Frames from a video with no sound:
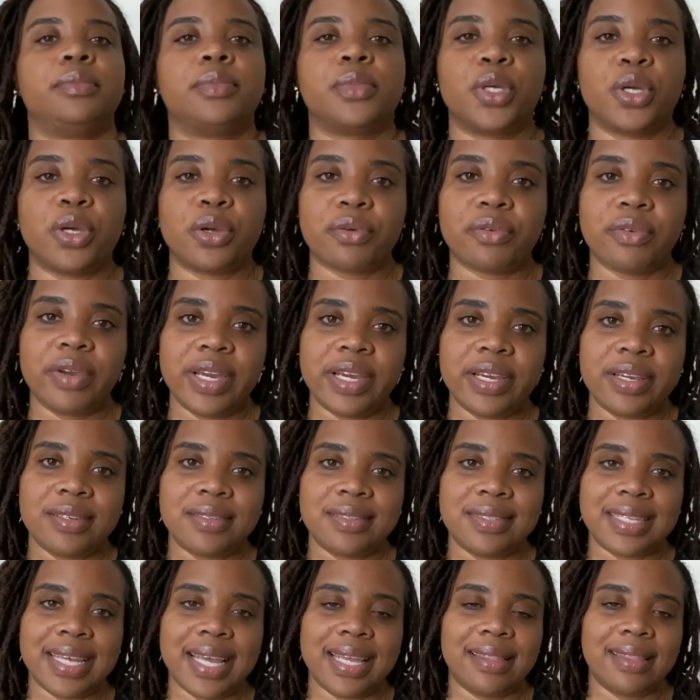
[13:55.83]

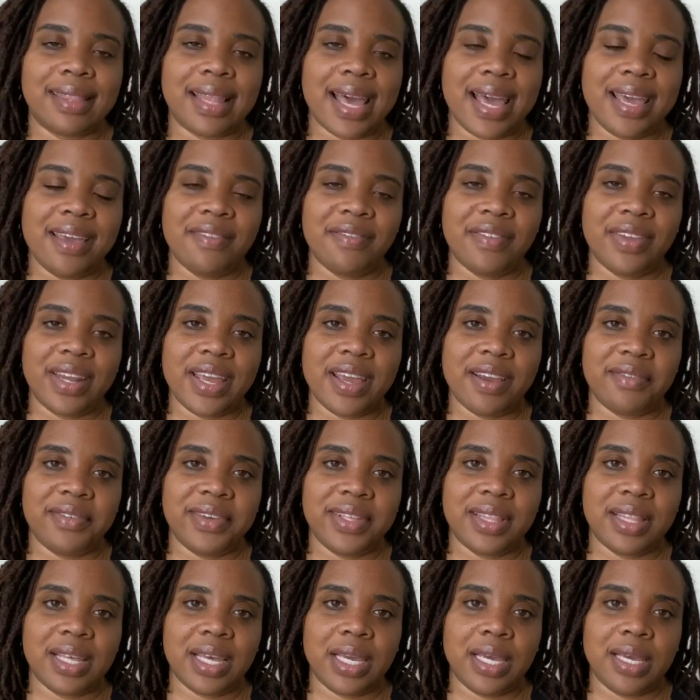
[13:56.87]
careers and life and
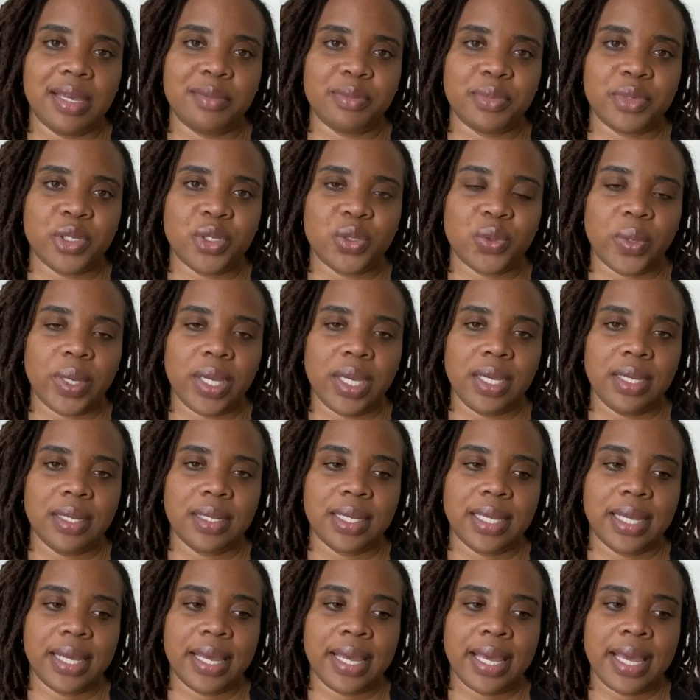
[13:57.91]
everything in between.
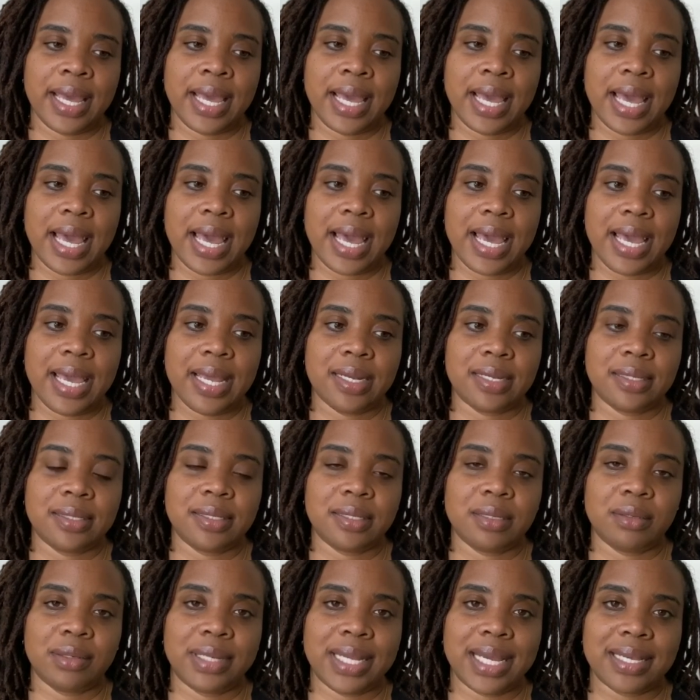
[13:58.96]
And
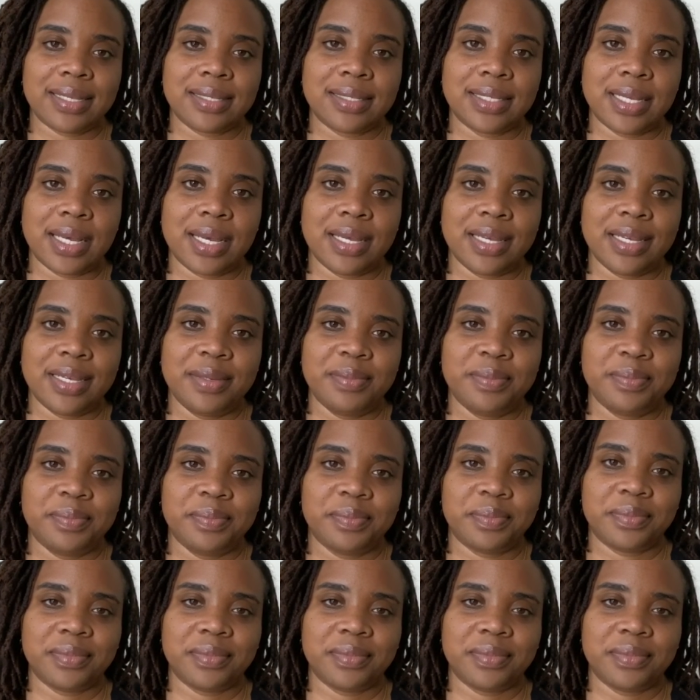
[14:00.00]
until next time,